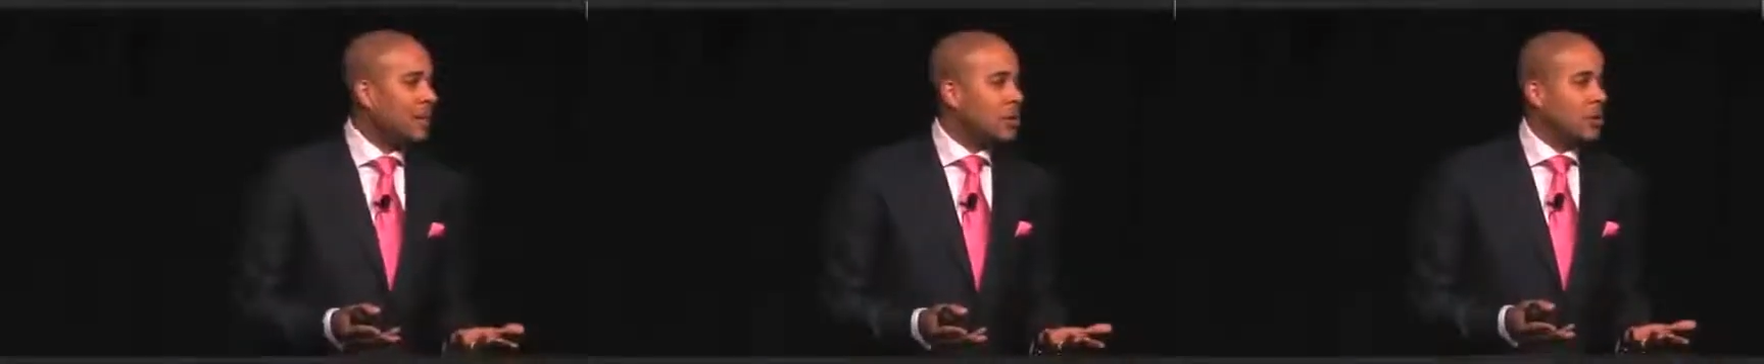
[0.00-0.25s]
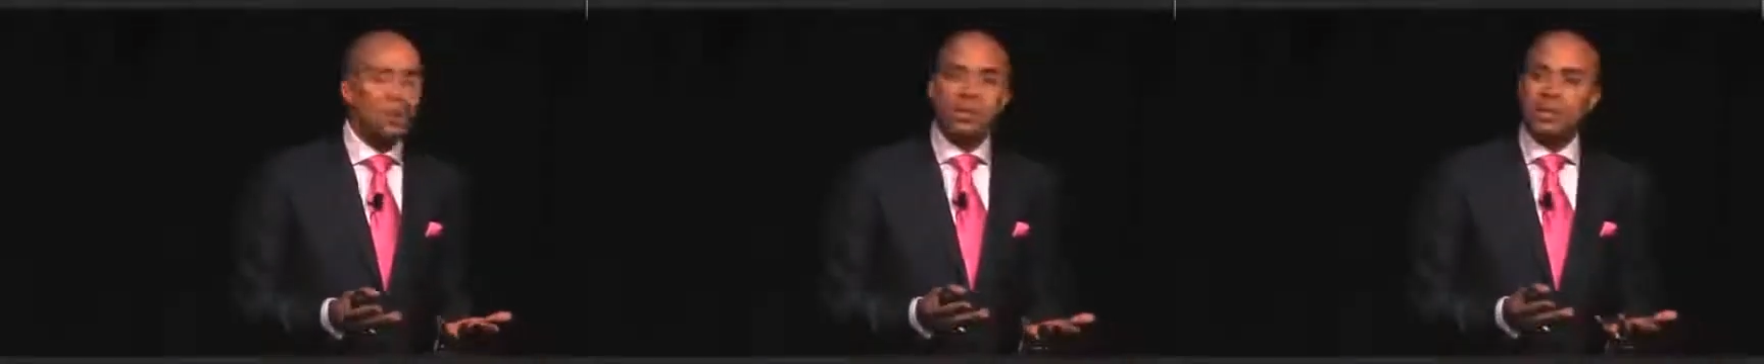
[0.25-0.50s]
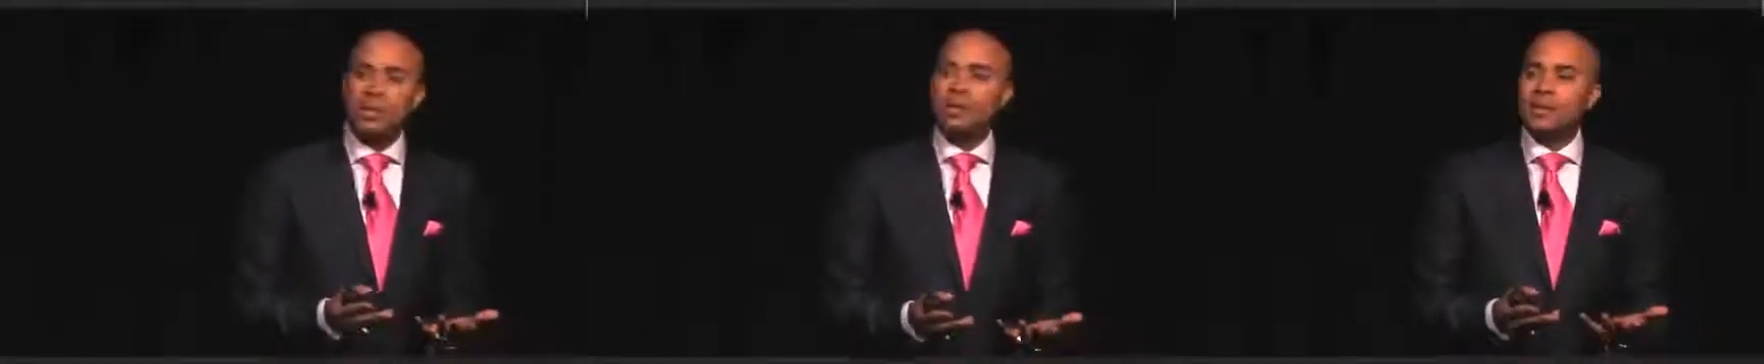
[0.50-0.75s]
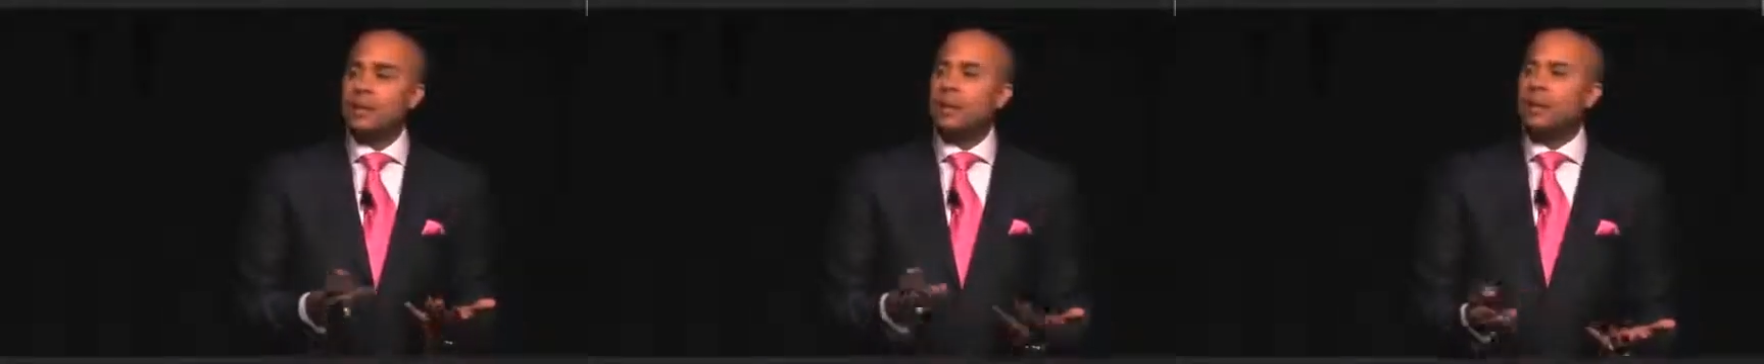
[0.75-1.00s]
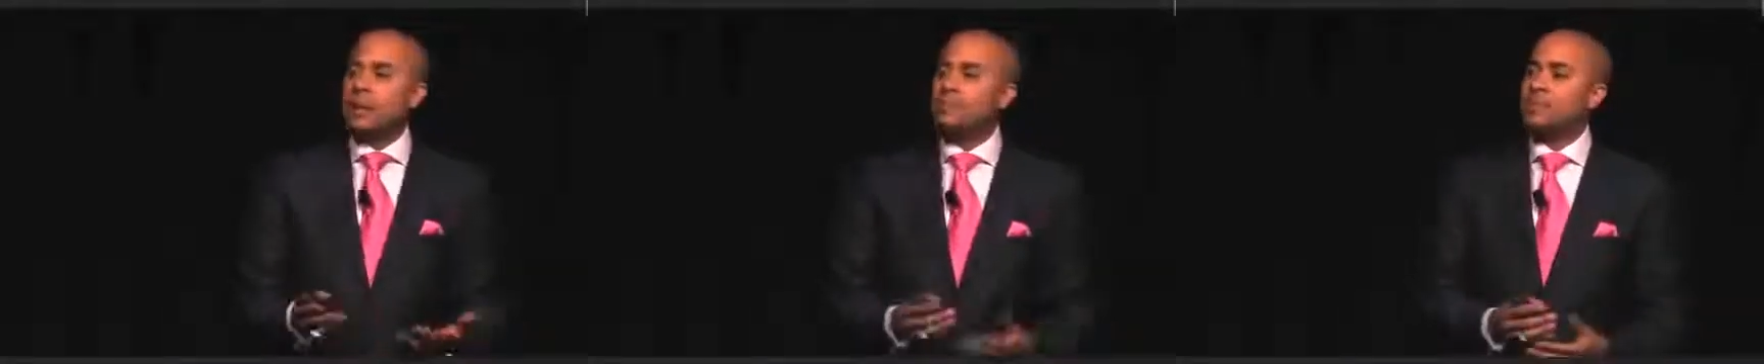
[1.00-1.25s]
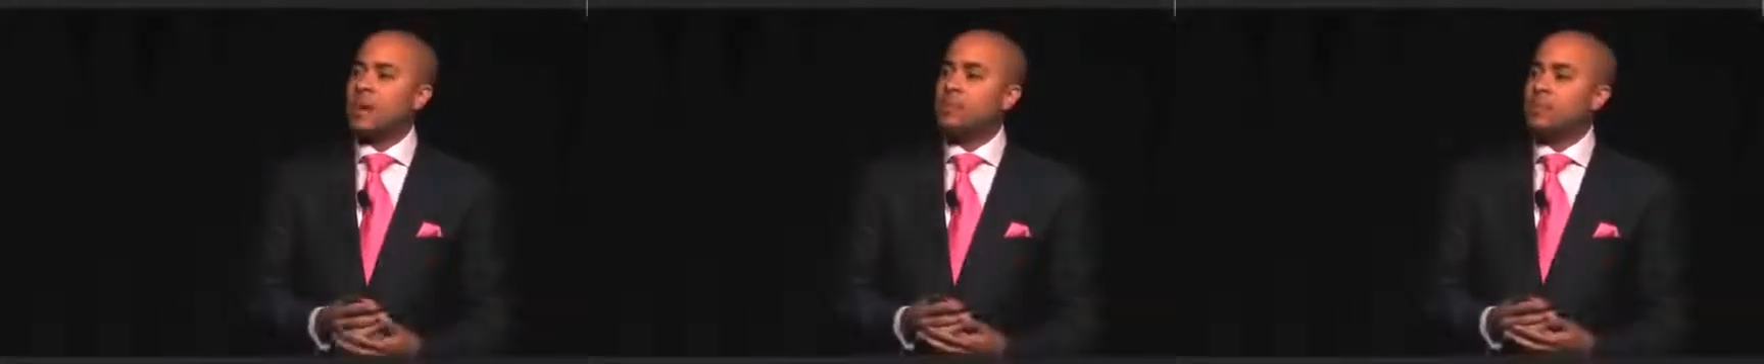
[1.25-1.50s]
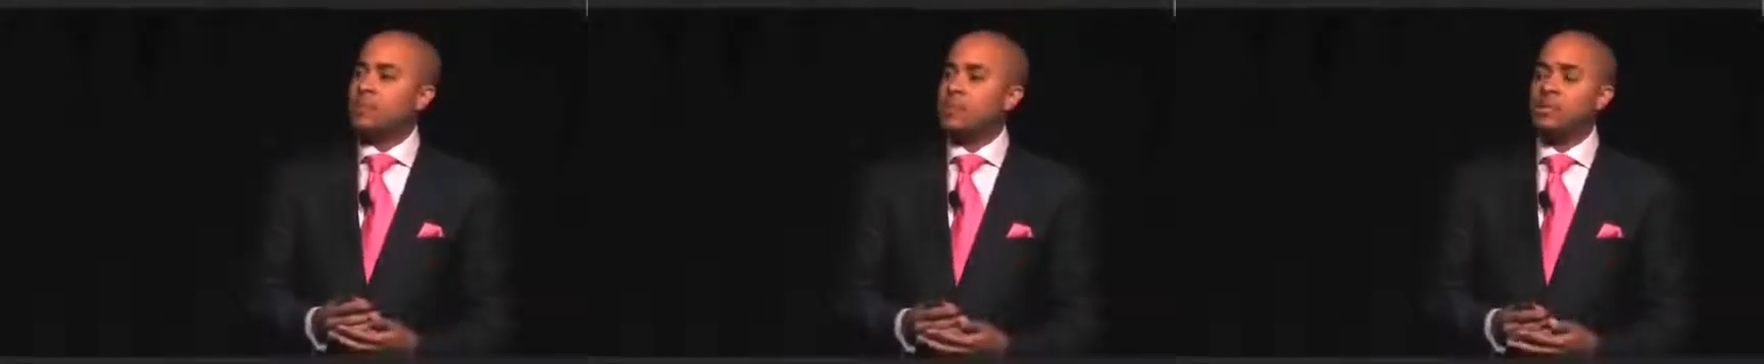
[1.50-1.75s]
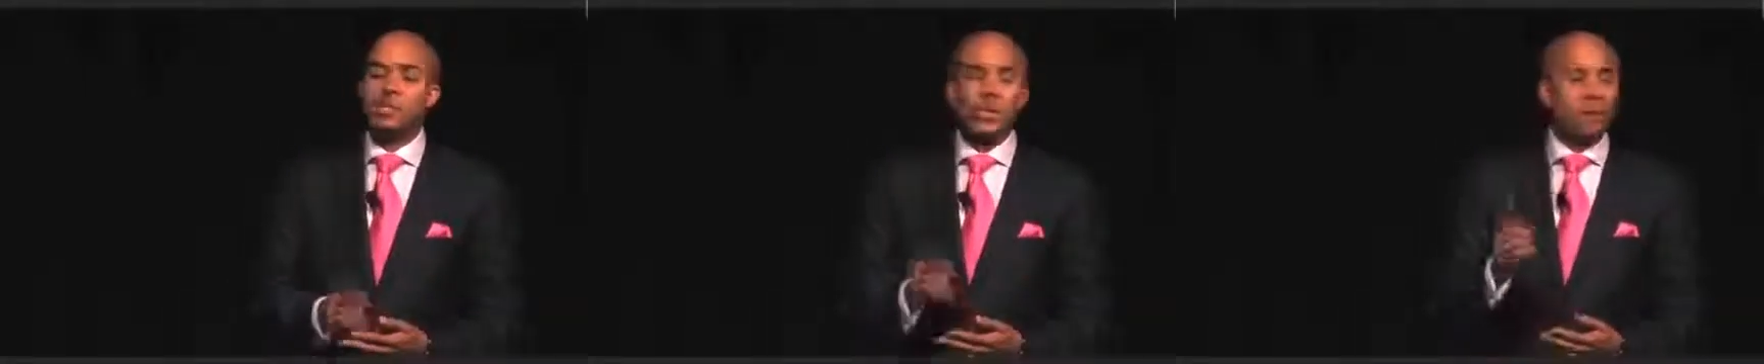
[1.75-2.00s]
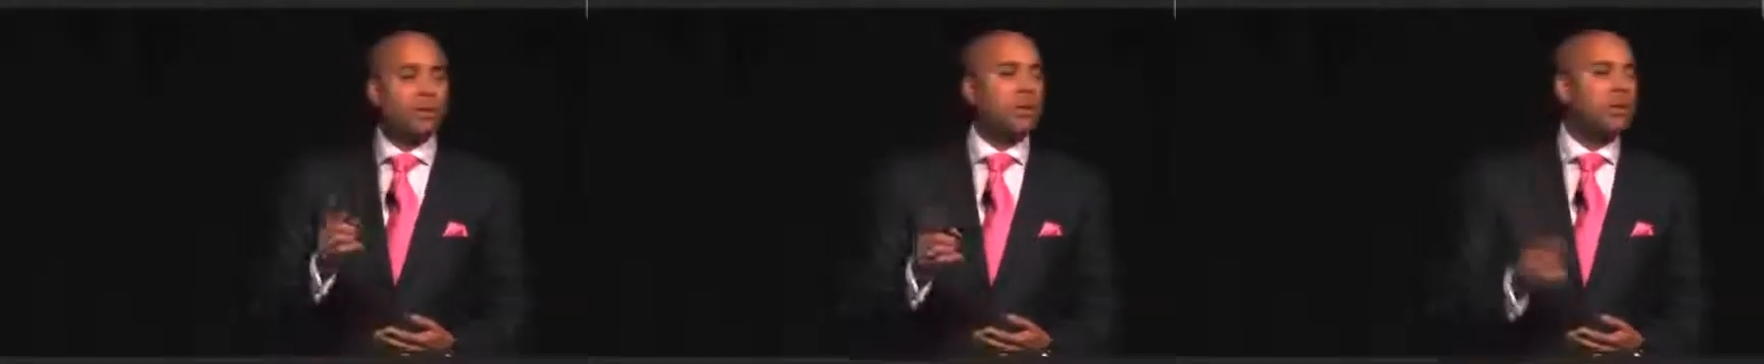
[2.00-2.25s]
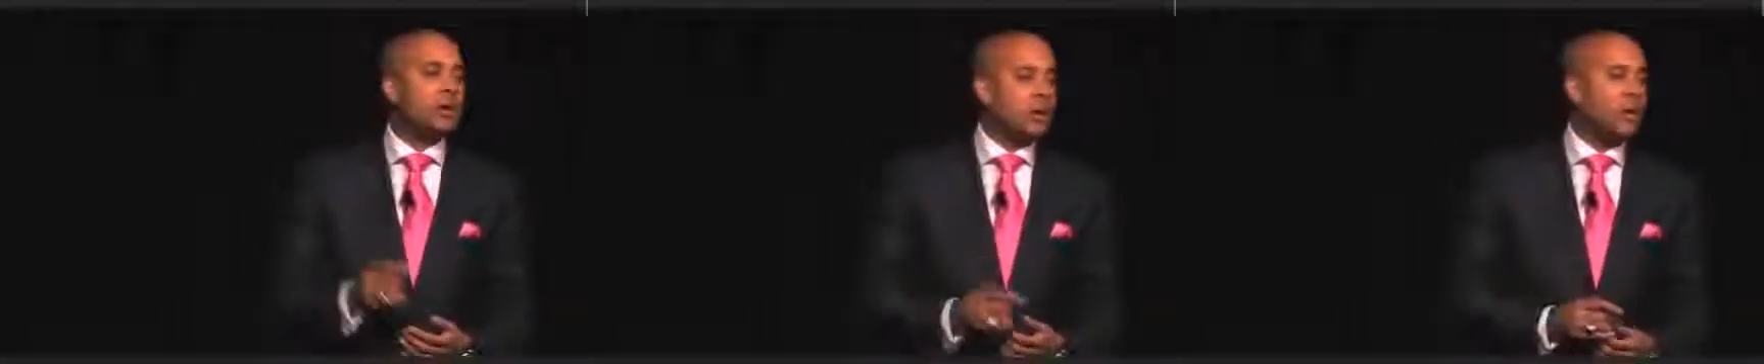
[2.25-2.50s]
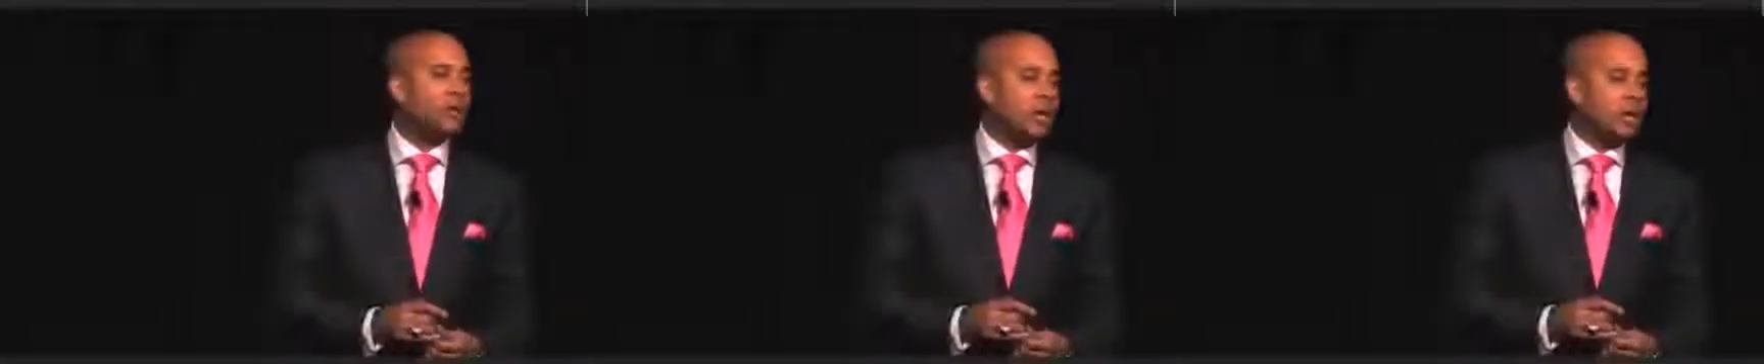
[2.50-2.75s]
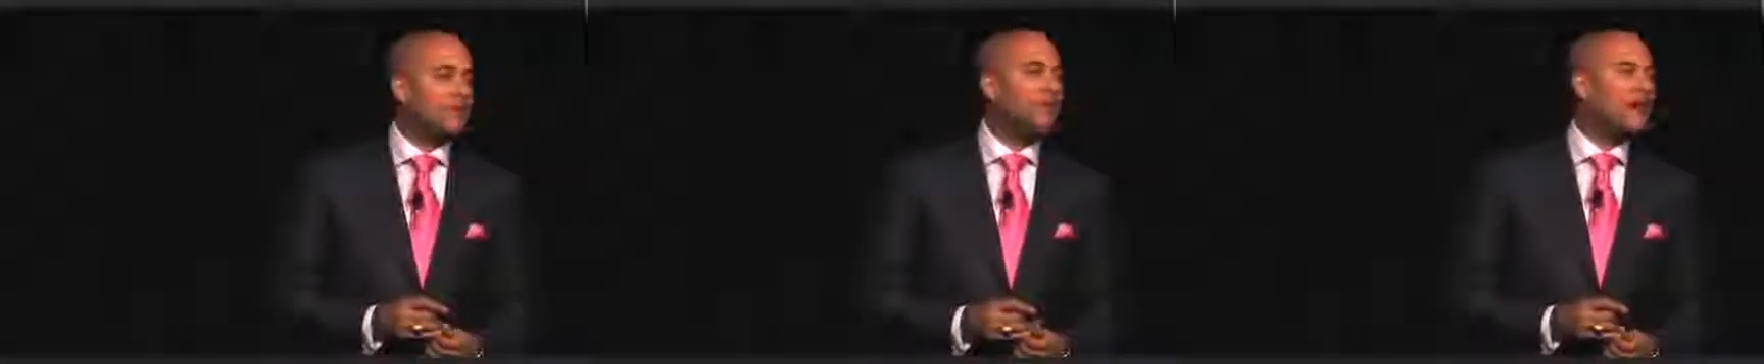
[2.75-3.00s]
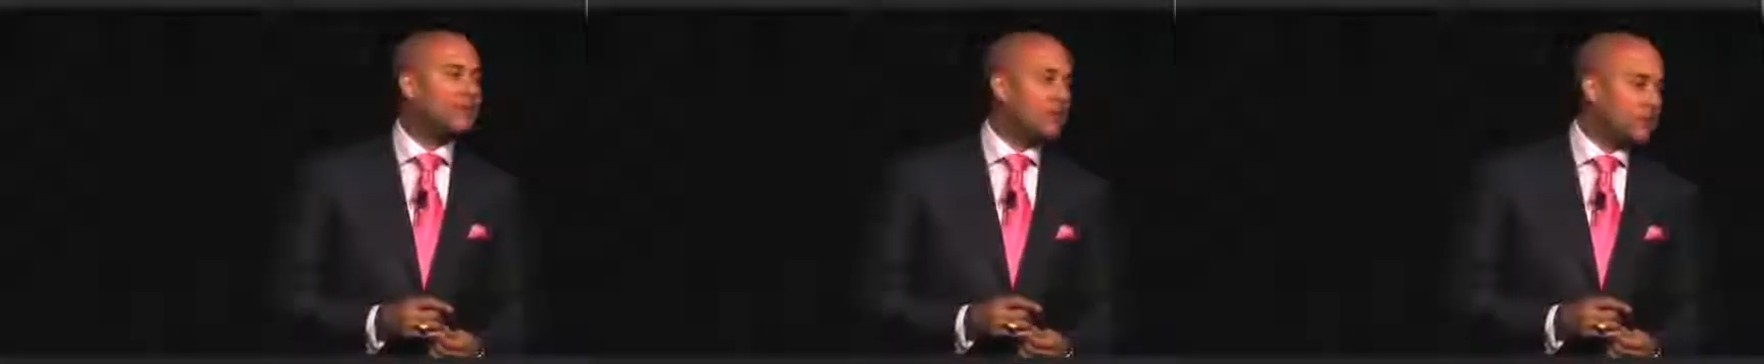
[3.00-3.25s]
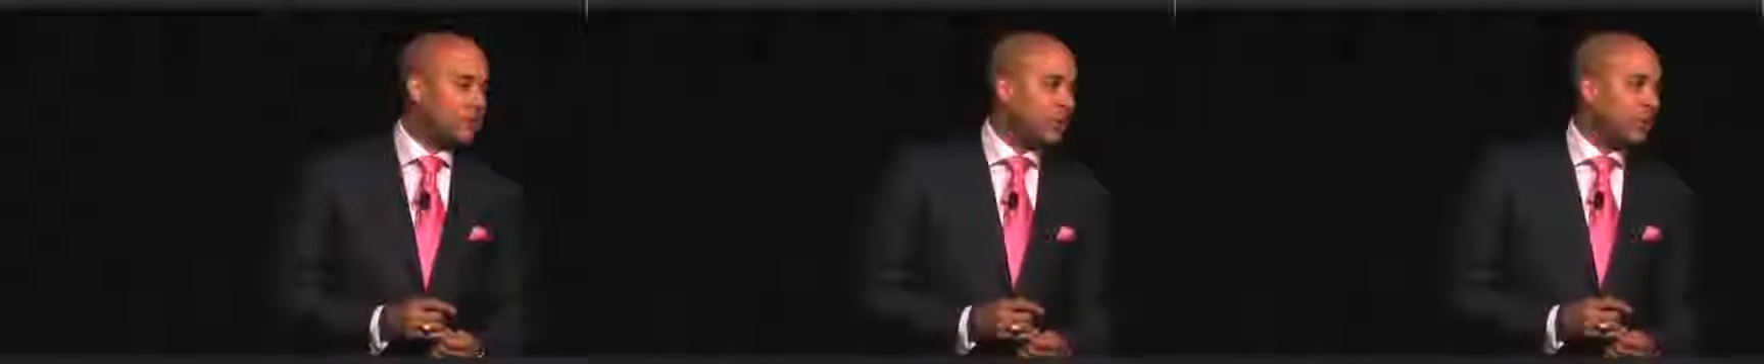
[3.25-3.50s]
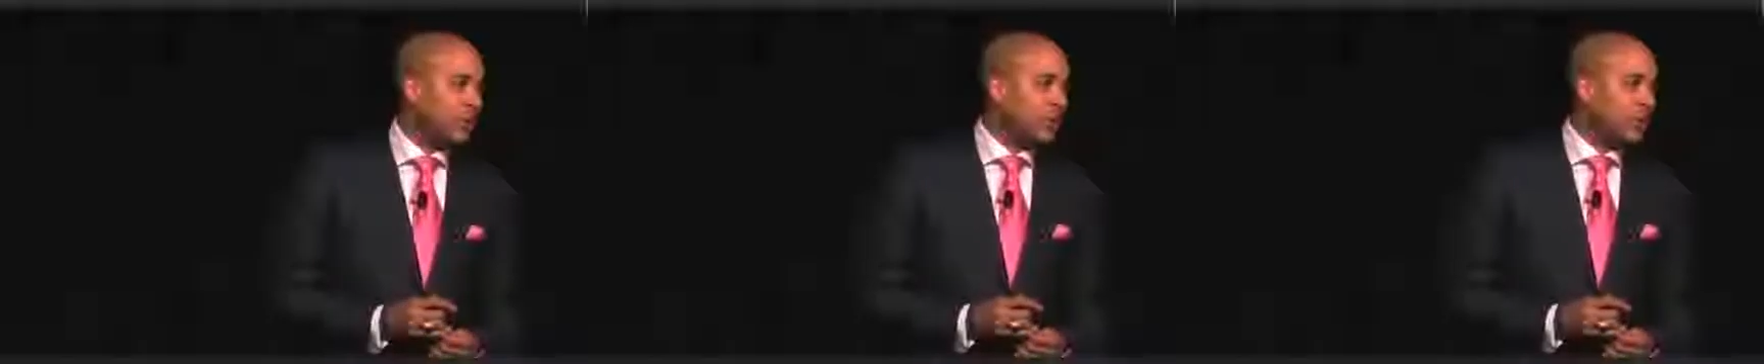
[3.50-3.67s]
You understand that Inc. comes out with an edition every year called the Inc. 500.